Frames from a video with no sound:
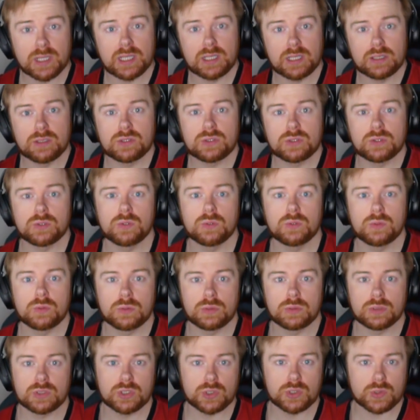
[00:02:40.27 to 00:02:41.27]
into
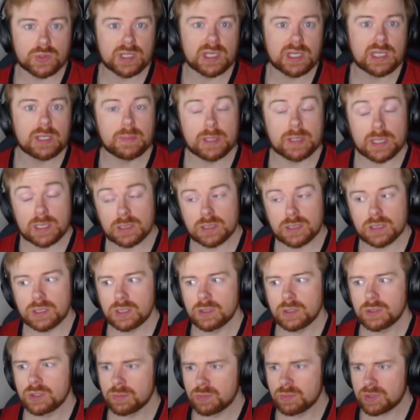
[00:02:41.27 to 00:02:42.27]
the stream and into
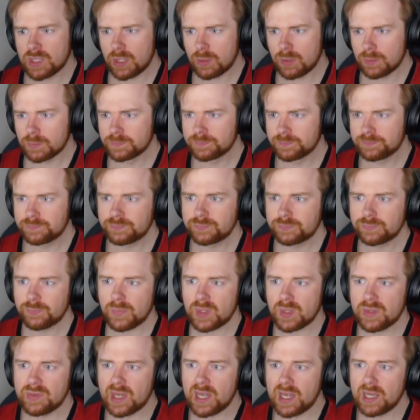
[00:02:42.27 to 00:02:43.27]
the YouTube channel
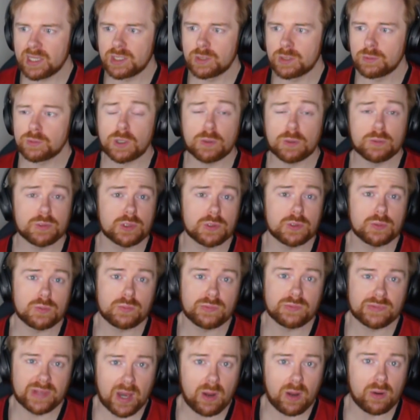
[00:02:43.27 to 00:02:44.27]
that you don't do
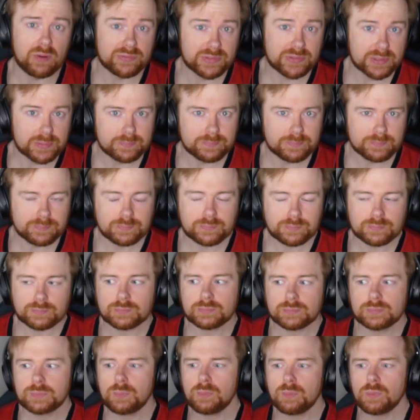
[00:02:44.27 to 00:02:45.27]
that often.
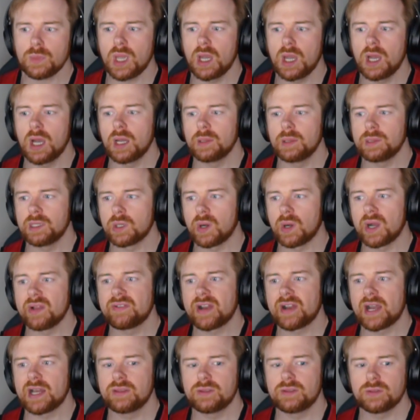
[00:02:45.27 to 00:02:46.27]
I've
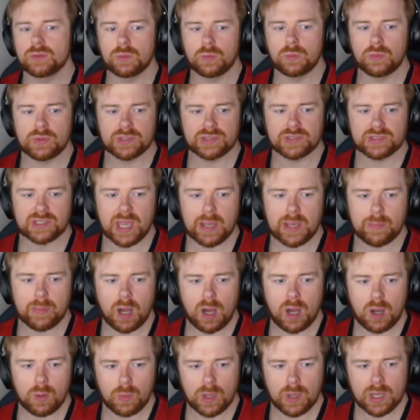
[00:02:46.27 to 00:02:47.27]
had all the same
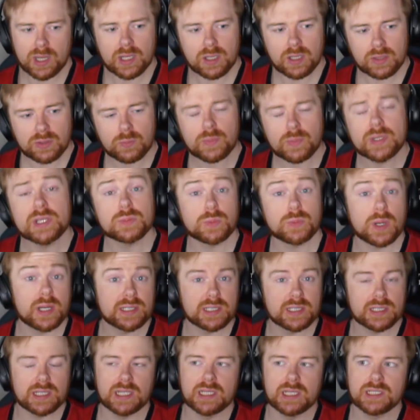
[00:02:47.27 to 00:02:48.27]
artwork, and the reason why I
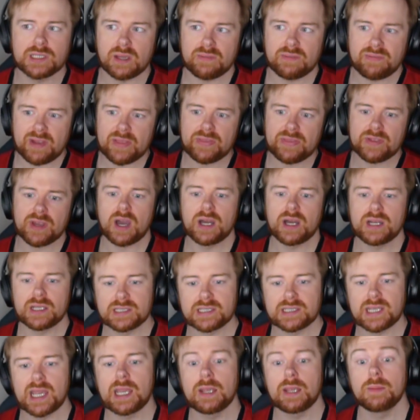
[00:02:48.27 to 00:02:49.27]
did it is I've had the kind of
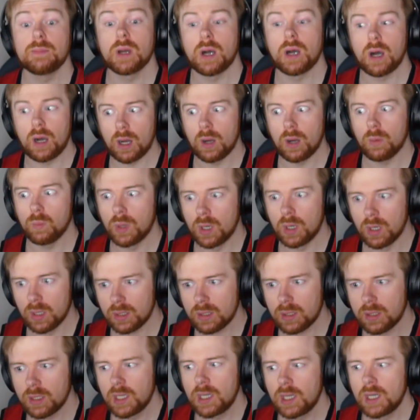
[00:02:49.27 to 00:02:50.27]
same artwork